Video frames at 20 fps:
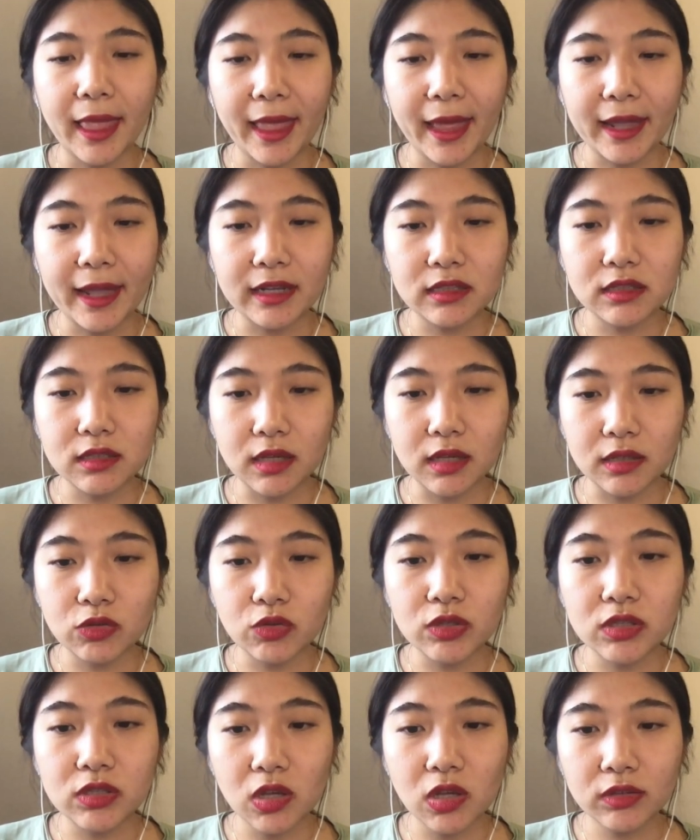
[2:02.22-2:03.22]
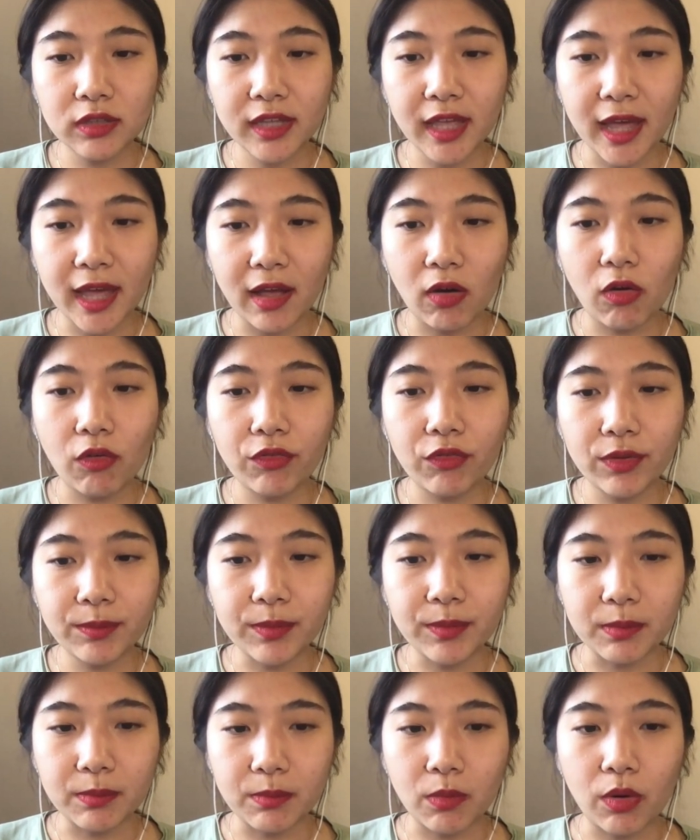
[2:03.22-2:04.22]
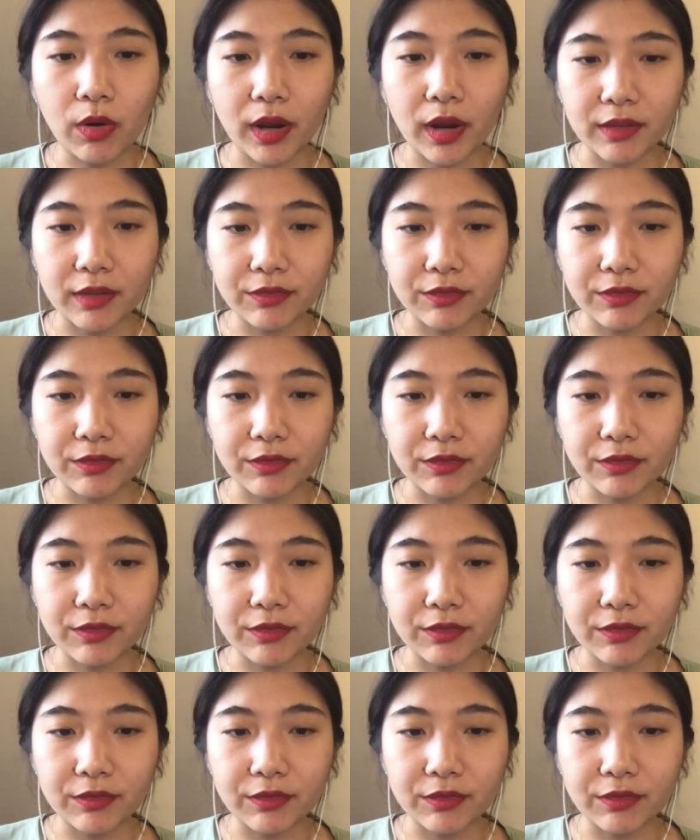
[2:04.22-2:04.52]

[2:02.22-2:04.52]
and the result can often be more